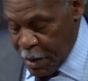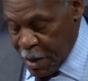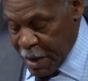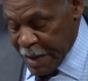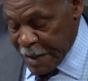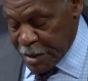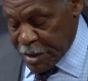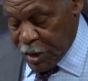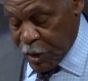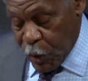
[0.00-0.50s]

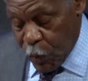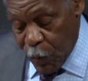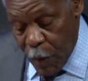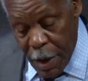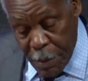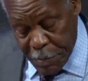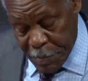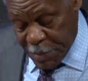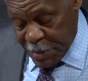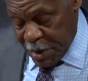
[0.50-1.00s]
is
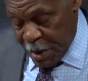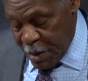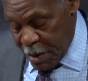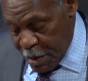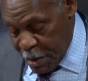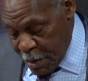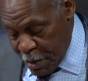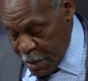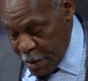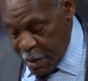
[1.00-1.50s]
corrupt
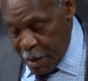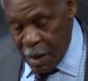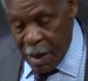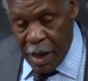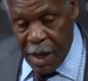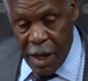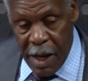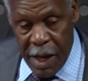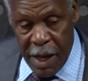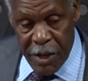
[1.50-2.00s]

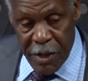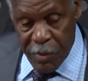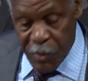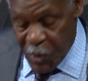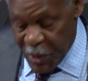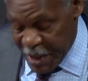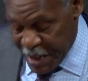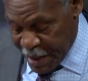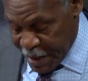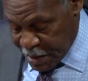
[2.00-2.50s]
and
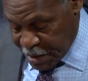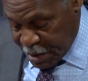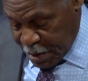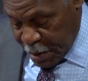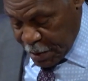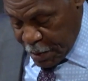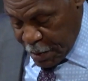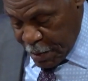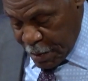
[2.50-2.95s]
rigged.